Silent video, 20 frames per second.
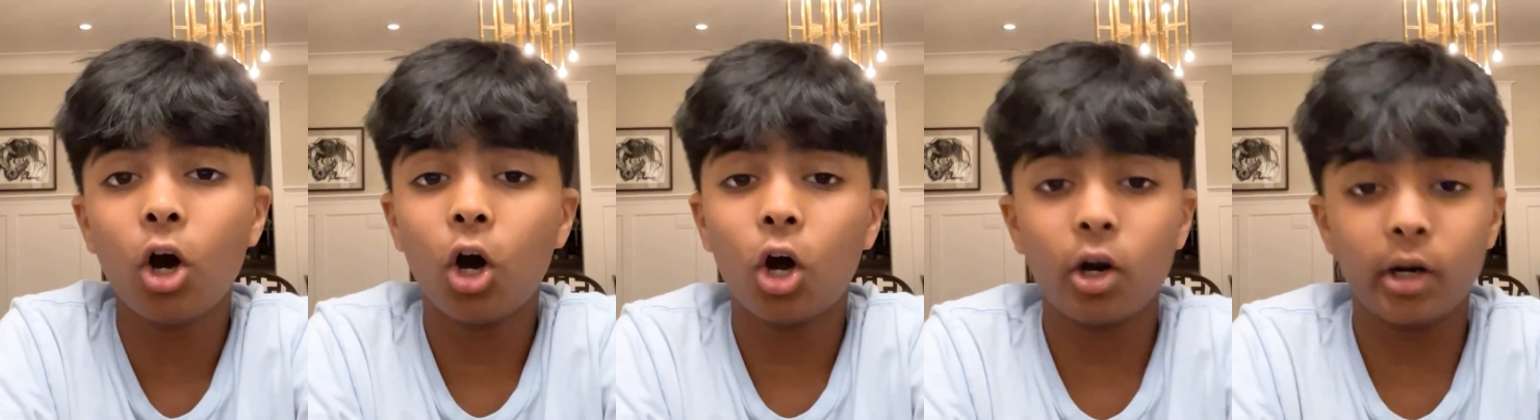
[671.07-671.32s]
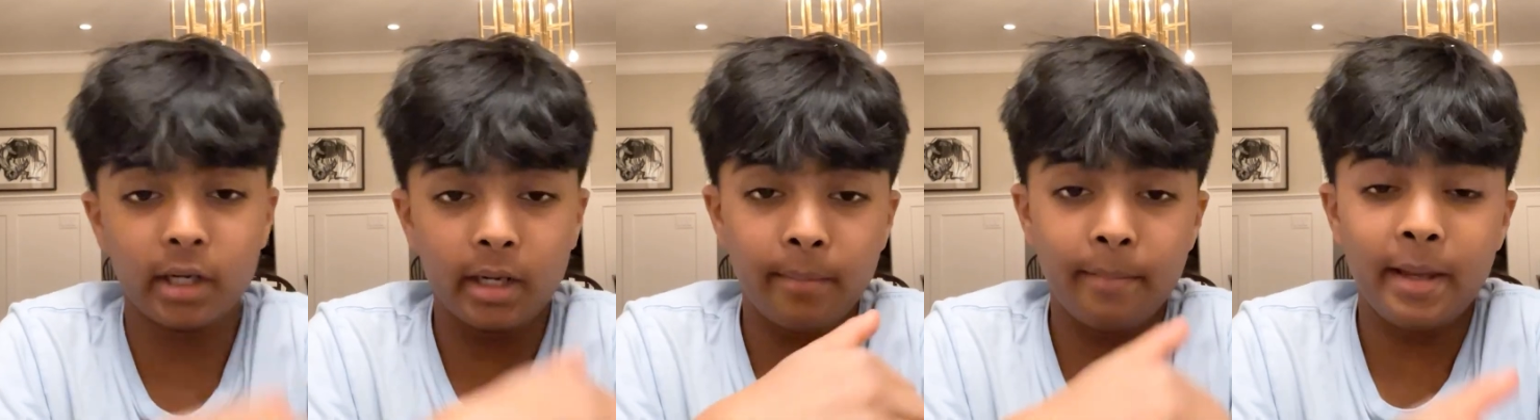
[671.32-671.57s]

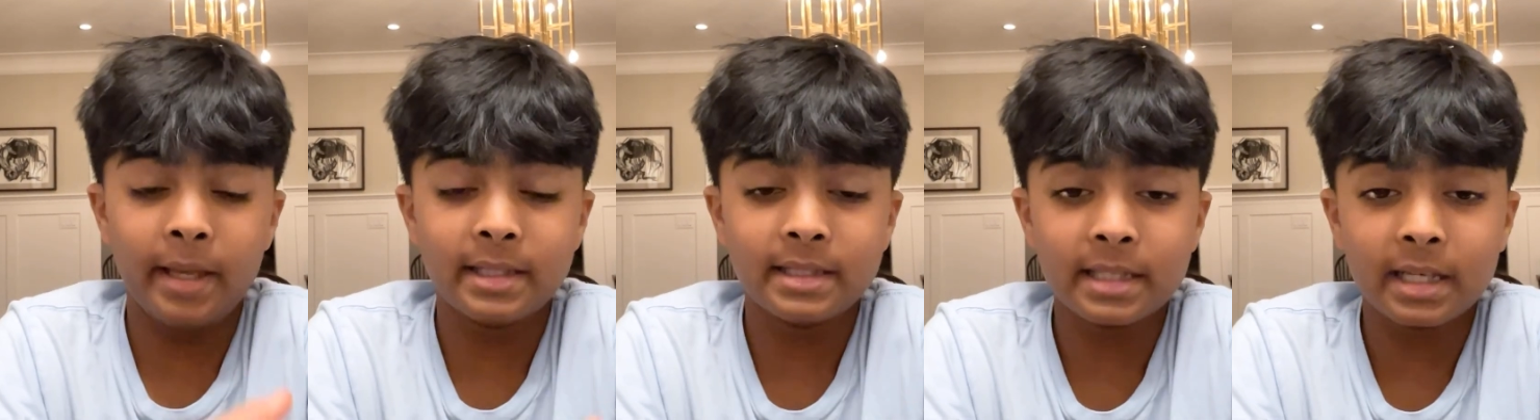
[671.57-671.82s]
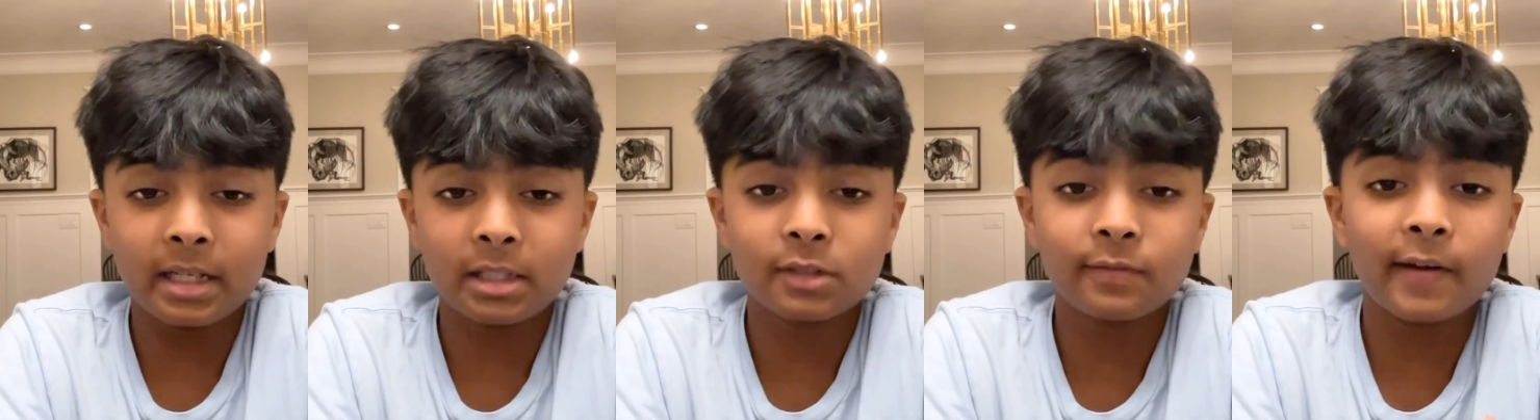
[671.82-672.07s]
are gonna
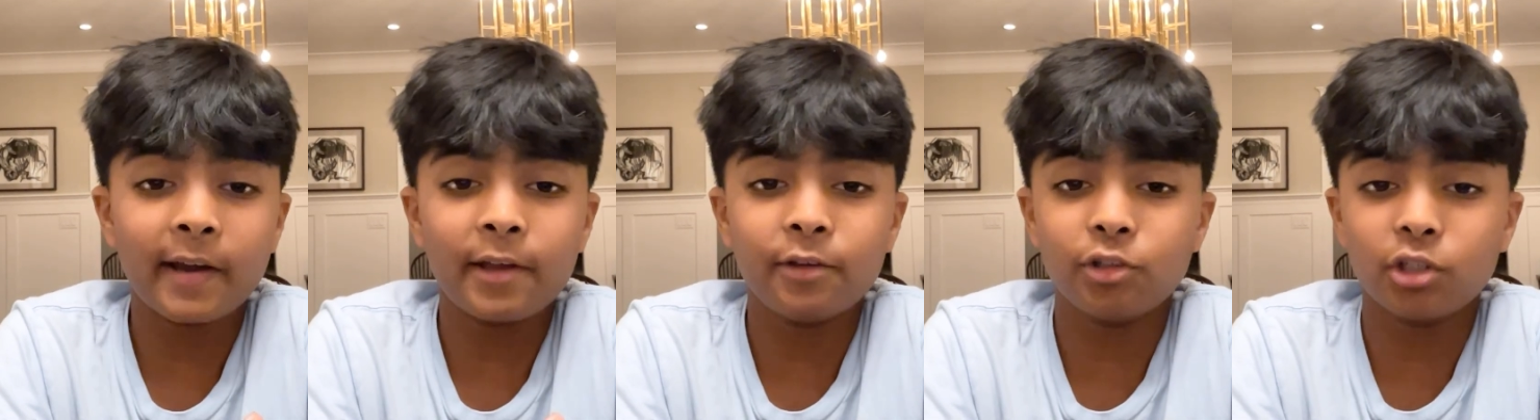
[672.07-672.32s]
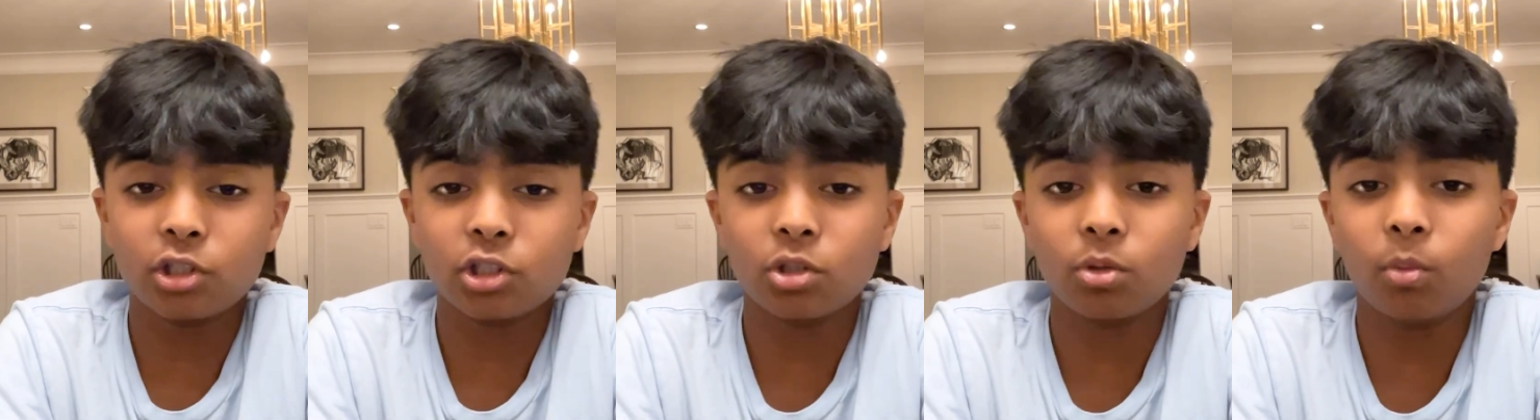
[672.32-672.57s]
maintain its value?
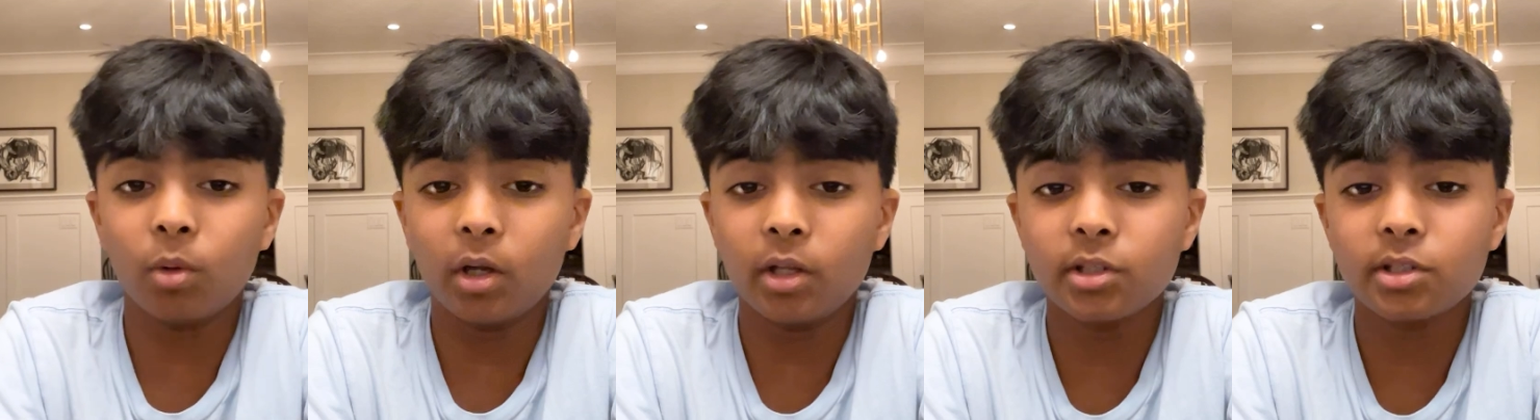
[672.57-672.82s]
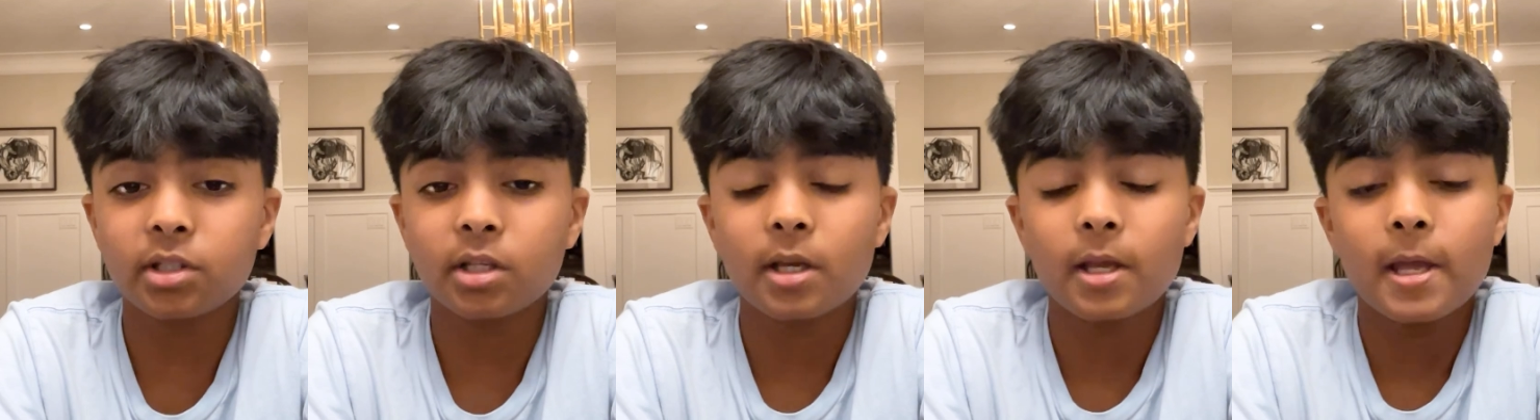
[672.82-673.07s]
Just the
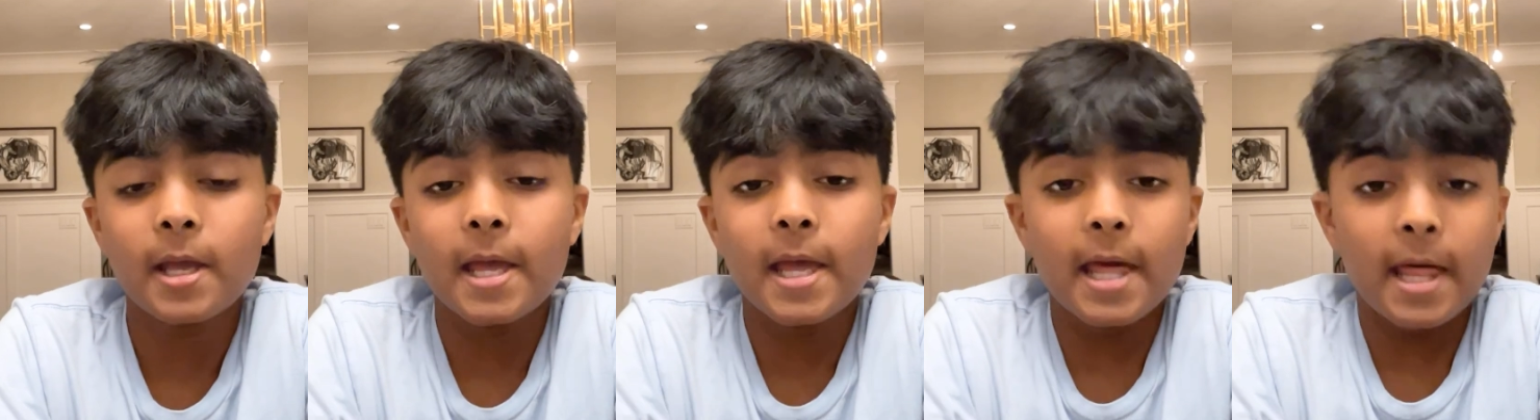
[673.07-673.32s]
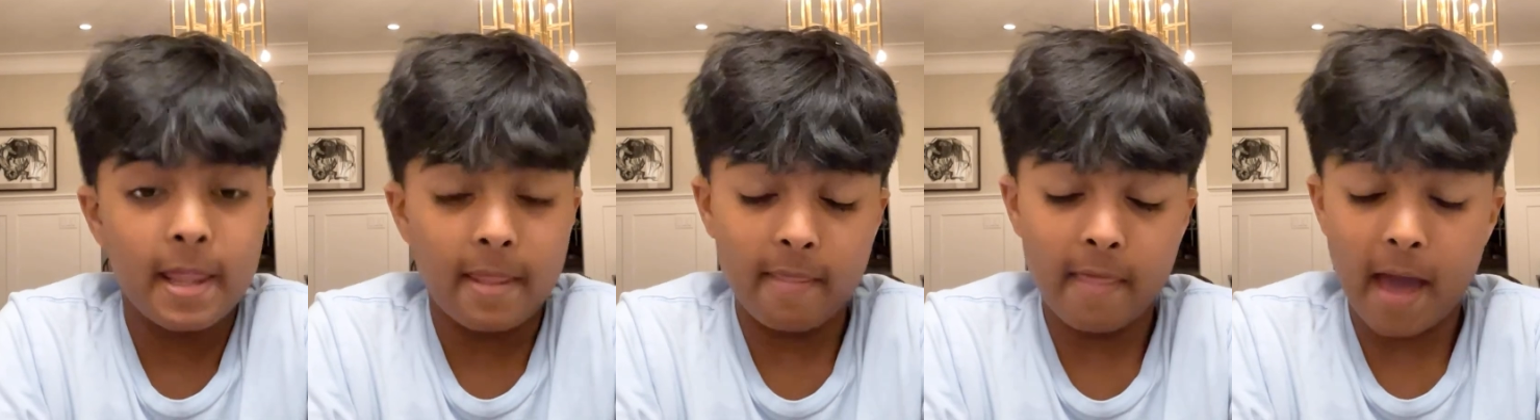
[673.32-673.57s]
ones
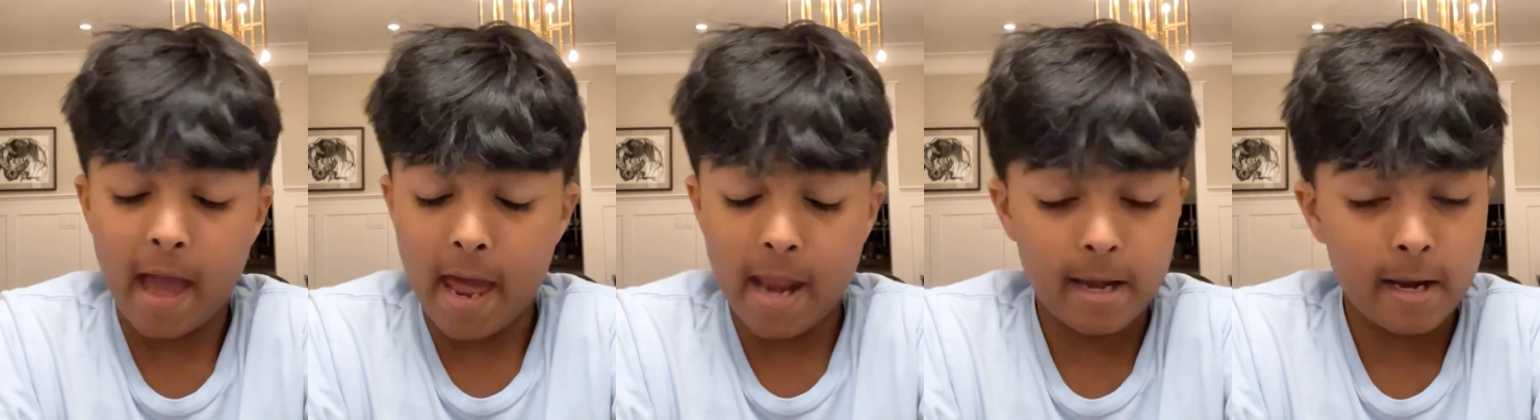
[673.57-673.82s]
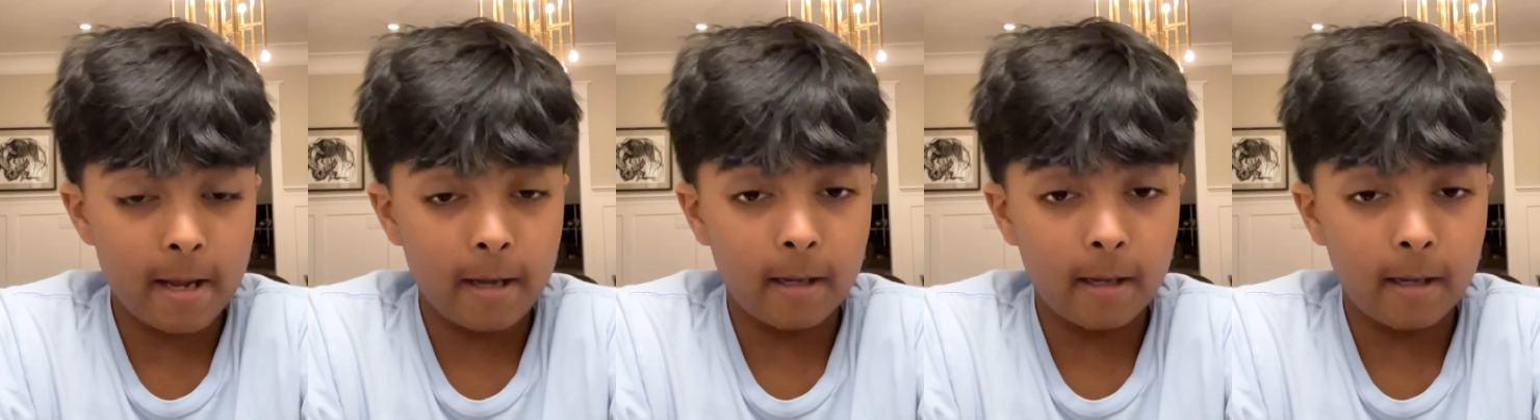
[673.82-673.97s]
that